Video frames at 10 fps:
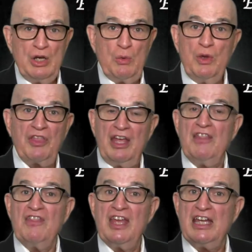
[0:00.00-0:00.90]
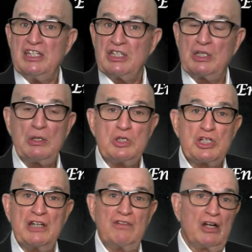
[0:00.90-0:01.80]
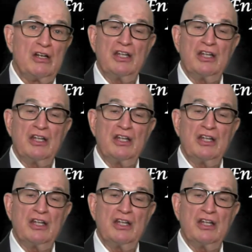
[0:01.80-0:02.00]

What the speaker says: within the institution have learned,